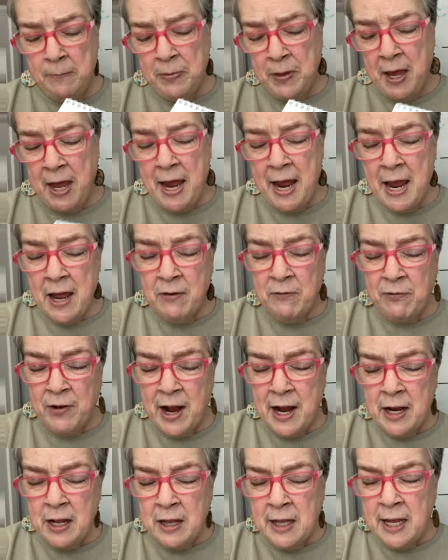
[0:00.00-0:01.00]
And
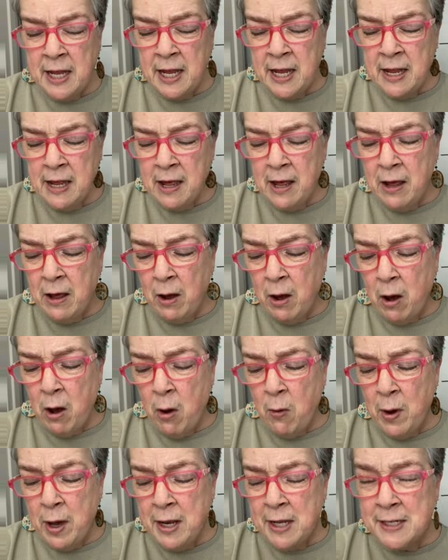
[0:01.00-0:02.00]
finally,
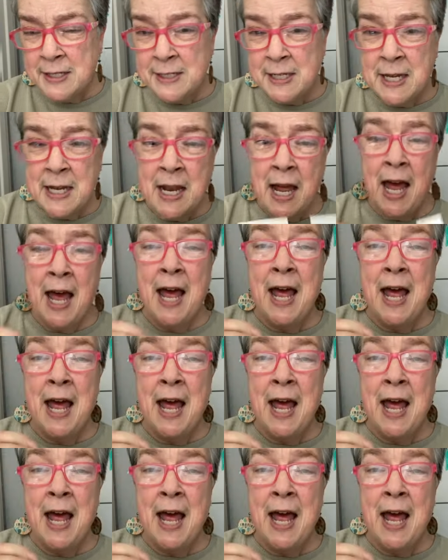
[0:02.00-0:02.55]
what is it?